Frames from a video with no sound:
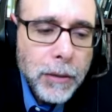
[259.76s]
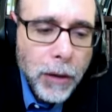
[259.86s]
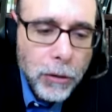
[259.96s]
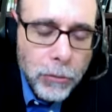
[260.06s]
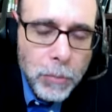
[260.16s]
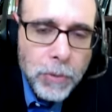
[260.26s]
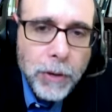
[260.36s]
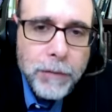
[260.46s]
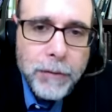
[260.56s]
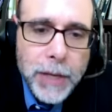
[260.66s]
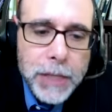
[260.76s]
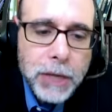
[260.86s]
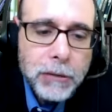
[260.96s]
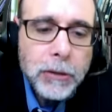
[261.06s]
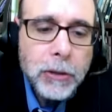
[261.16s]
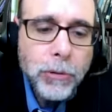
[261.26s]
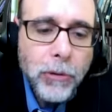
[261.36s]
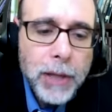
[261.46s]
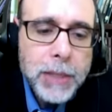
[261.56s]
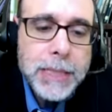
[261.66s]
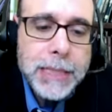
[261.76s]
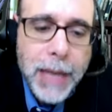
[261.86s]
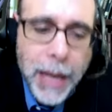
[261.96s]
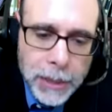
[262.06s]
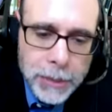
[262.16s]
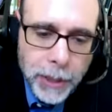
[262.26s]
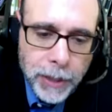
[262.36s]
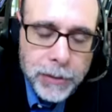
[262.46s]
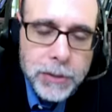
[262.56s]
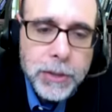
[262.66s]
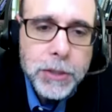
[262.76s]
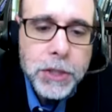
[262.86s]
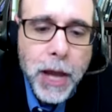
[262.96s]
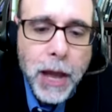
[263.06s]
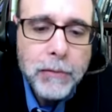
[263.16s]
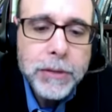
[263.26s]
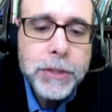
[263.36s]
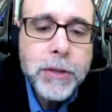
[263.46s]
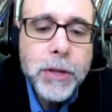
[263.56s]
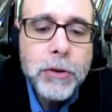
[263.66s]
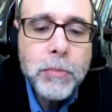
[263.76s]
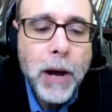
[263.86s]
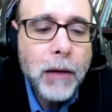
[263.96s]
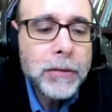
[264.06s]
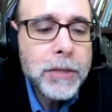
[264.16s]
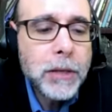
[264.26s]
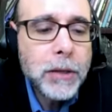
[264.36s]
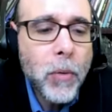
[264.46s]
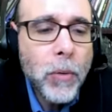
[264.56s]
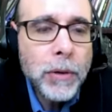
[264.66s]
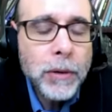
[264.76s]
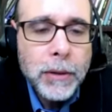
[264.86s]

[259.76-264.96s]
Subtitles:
A group of evangelical Protestant taxpayers challenged the new policy in court